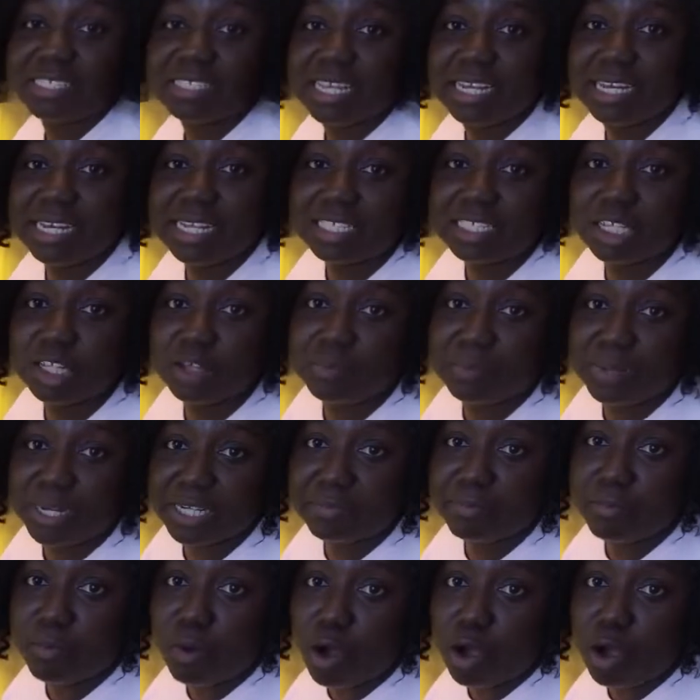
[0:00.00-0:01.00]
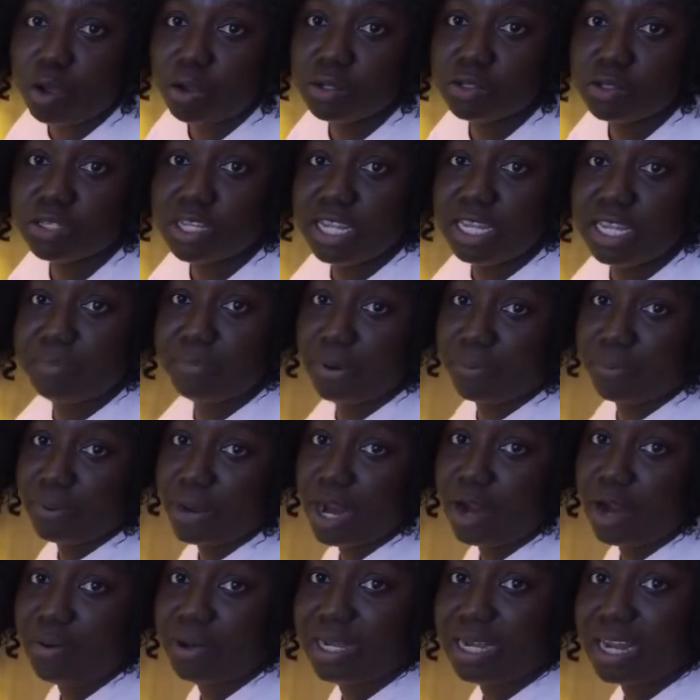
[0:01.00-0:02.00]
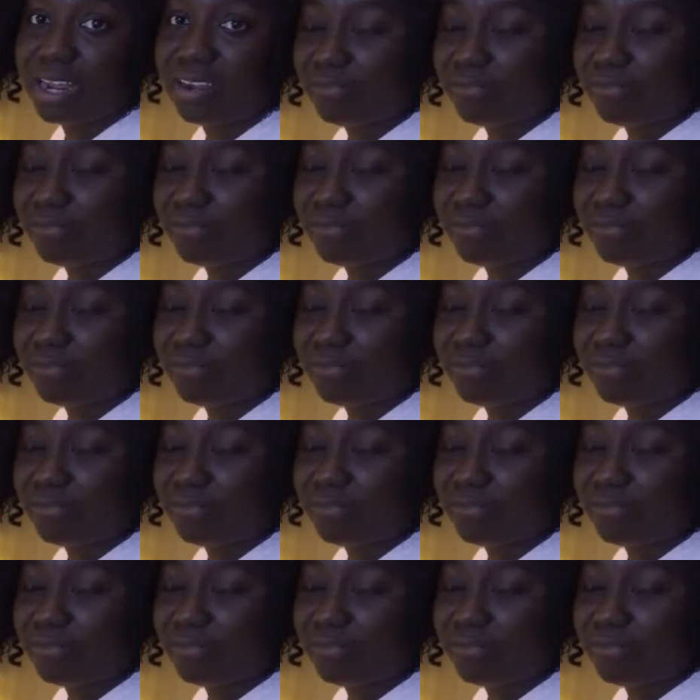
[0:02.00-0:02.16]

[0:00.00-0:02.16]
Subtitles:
a little bit more in preparing our